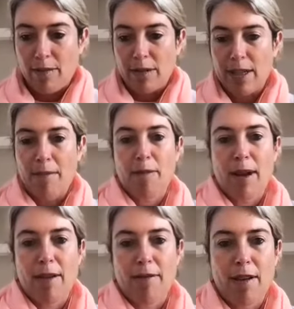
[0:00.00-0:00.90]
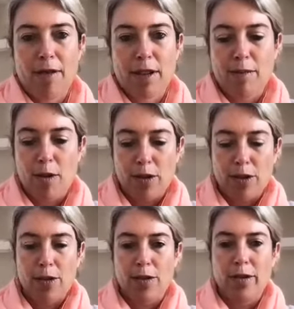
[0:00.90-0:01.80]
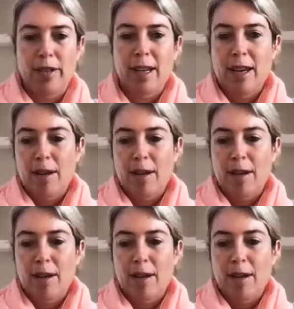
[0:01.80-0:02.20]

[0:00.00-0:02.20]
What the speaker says: some of my favorite and most used.